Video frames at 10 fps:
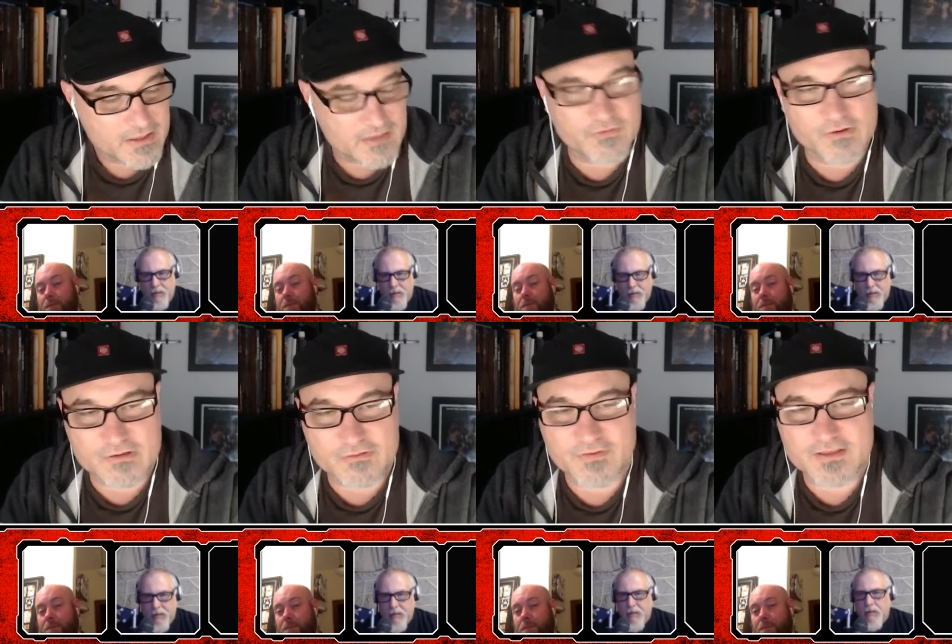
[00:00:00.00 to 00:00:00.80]
Speaker 1: if you're on
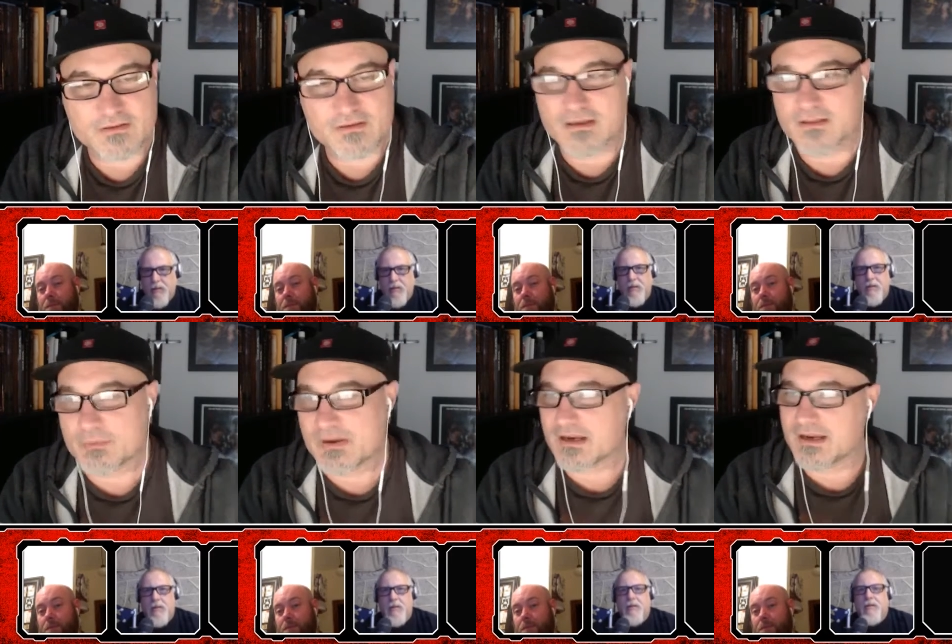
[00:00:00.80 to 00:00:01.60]
the fence, other
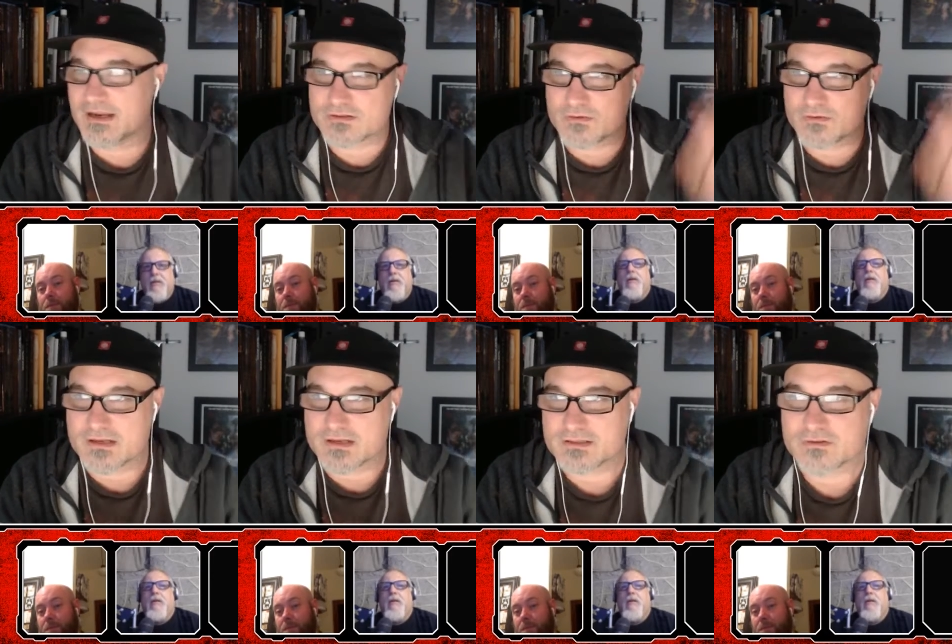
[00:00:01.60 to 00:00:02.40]
podcasters are
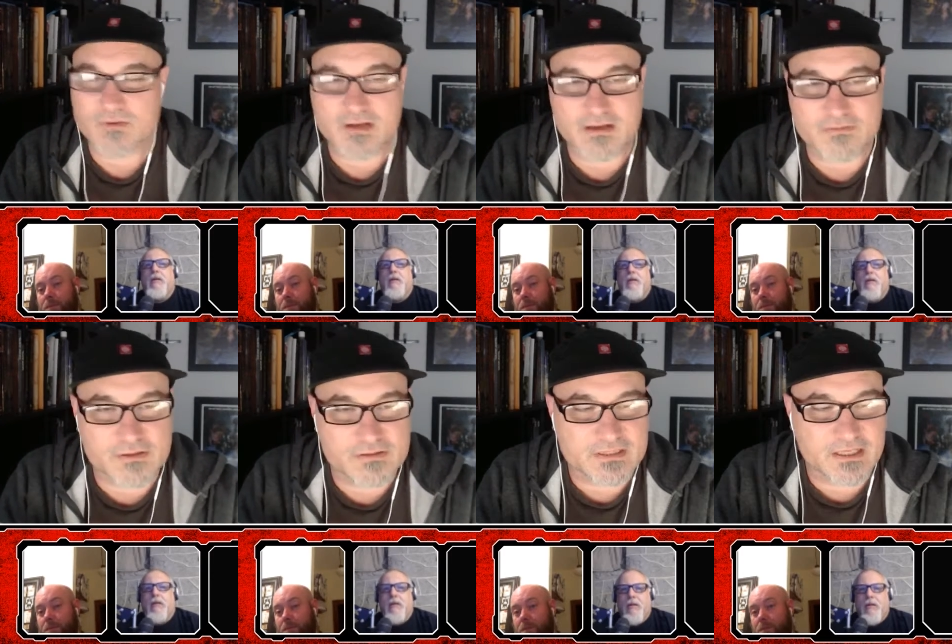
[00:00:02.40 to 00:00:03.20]
watching this or whatever,
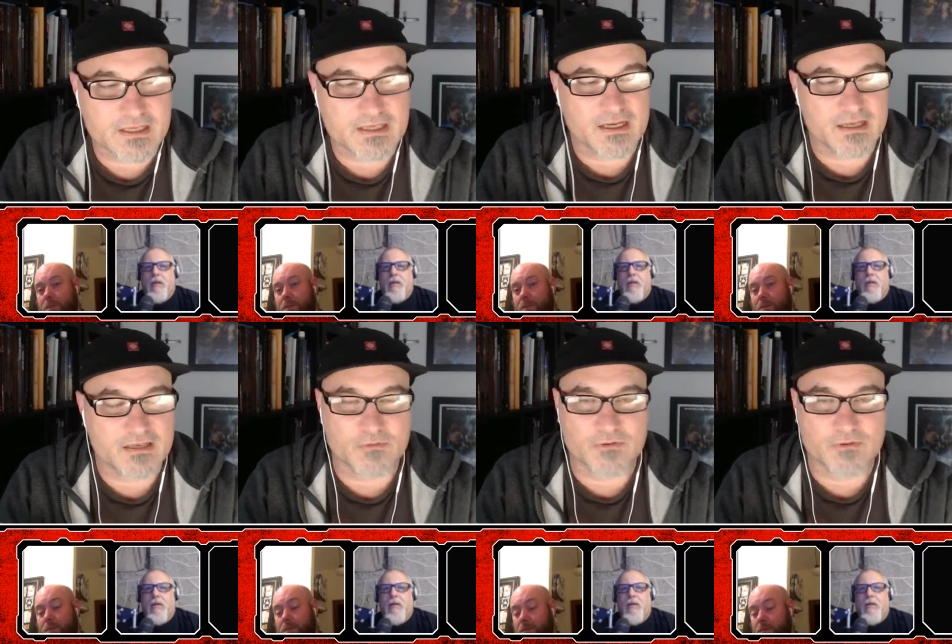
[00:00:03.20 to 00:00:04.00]
you're a tech guy and
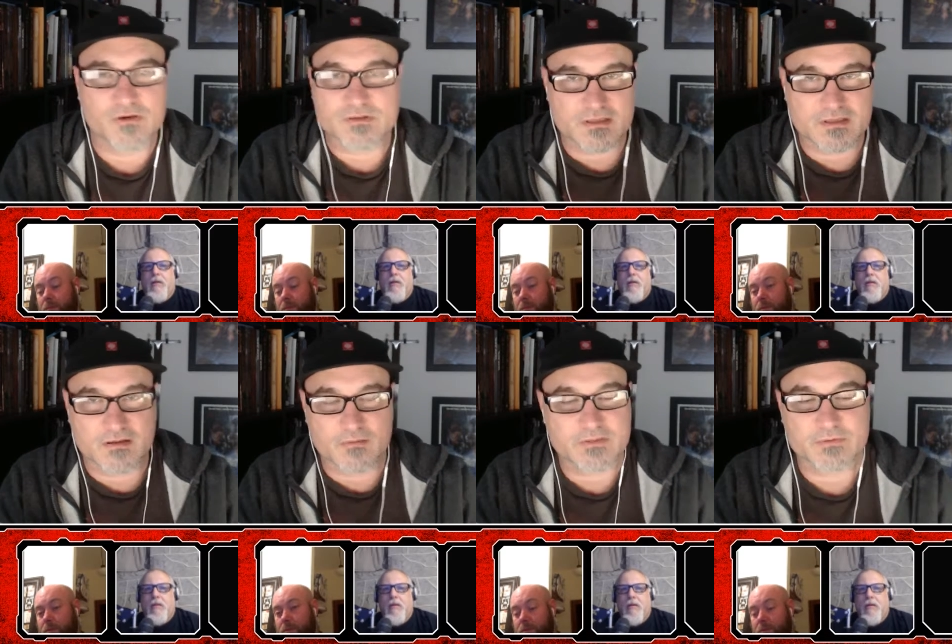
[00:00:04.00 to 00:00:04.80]
you want to record something
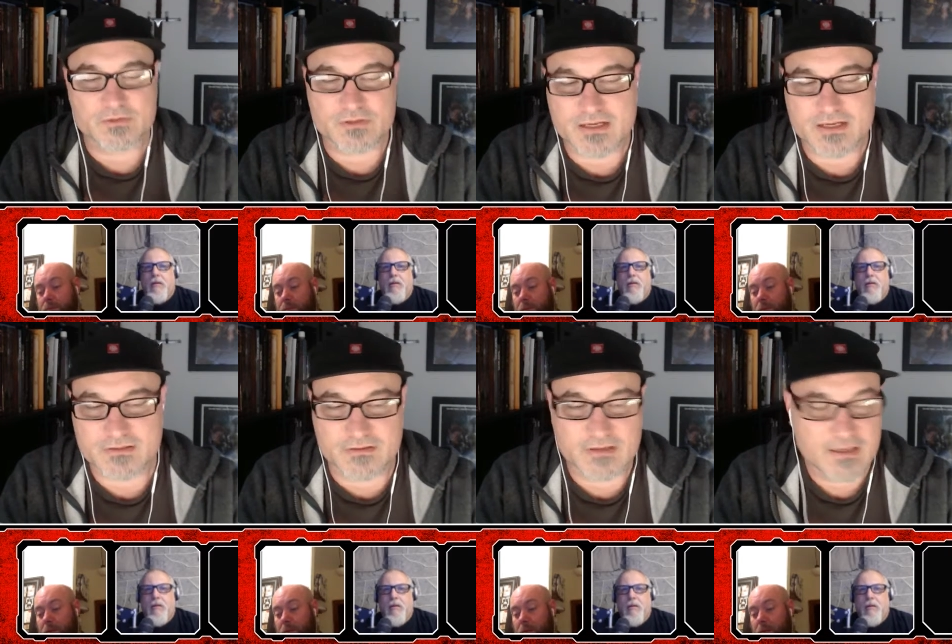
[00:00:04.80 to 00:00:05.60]
on multiple tracks and
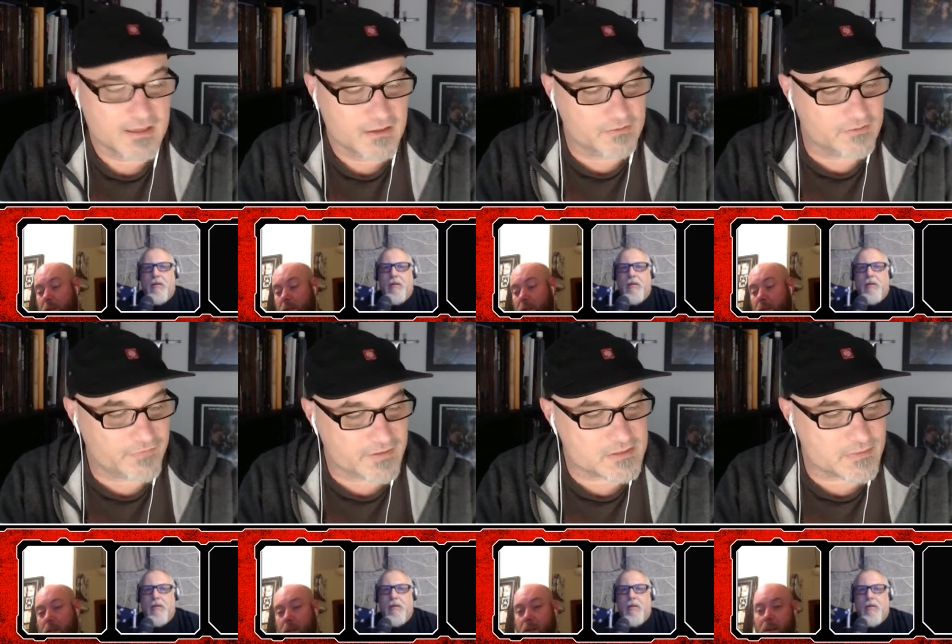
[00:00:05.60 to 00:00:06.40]
you're on the
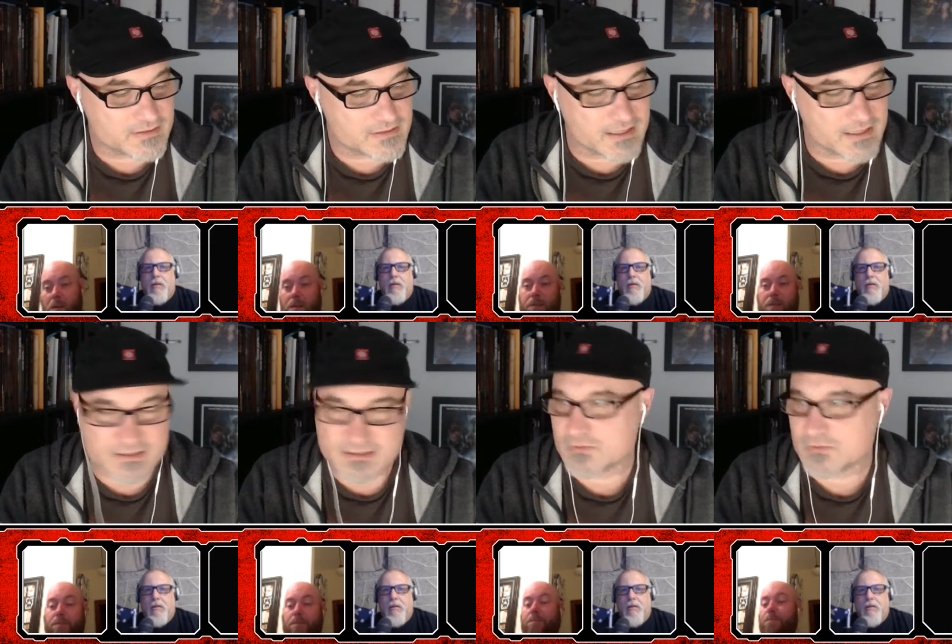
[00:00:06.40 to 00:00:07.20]
fence about this
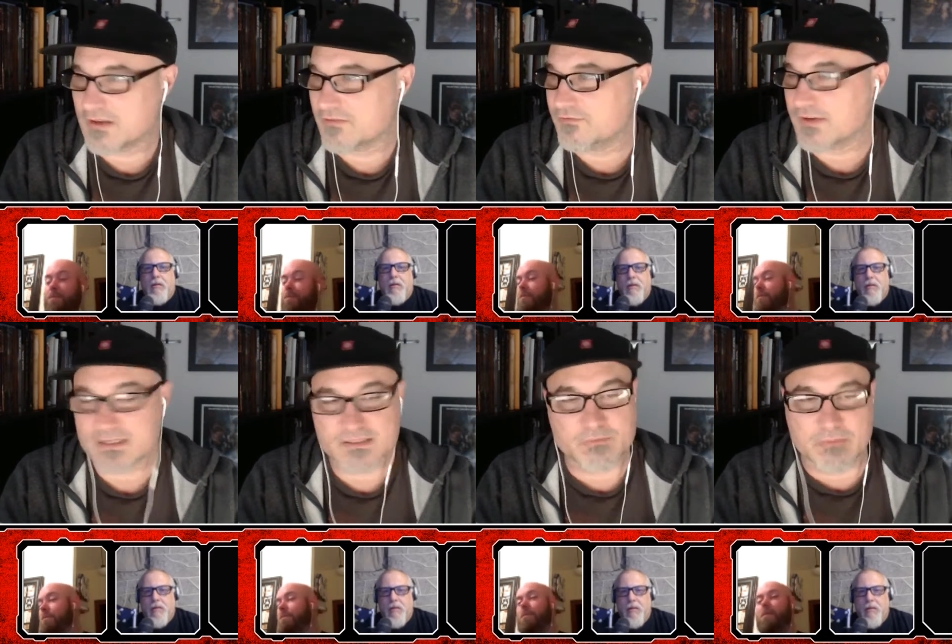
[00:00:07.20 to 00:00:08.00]
H6, man, fuck, just